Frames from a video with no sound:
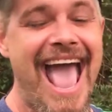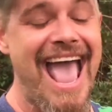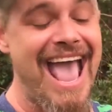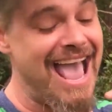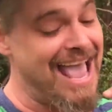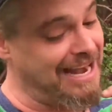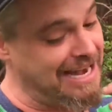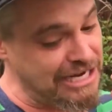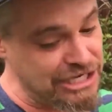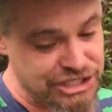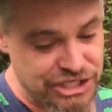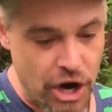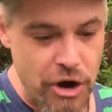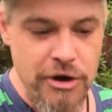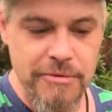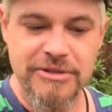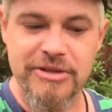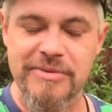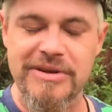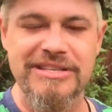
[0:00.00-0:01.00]
and he
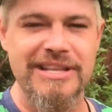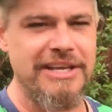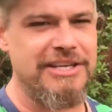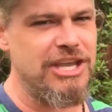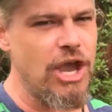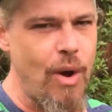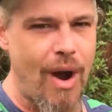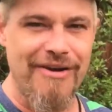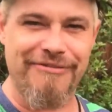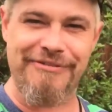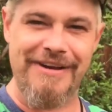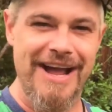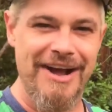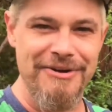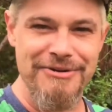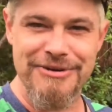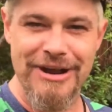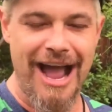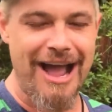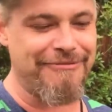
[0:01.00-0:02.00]
showed them to me. He's like, yo, I
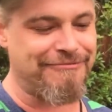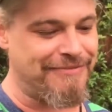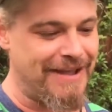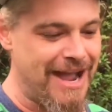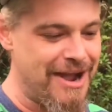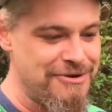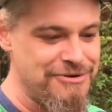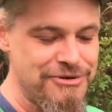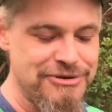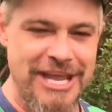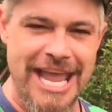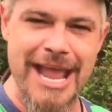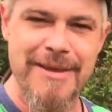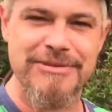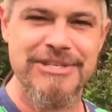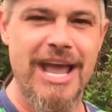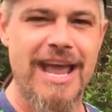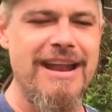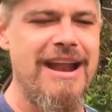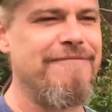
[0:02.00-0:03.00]
found your
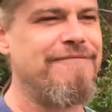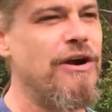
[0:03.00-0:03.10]
campsite.